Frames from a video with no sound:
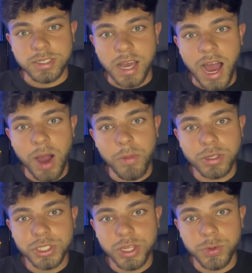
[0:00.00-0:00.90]
how
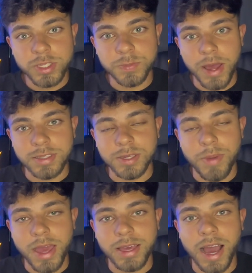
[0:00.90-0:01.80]
much can you expect to
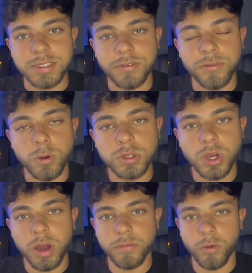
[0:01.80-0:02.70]
make as a
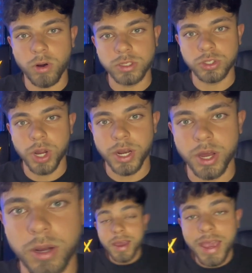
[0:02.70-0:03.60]
full-time Forex trader?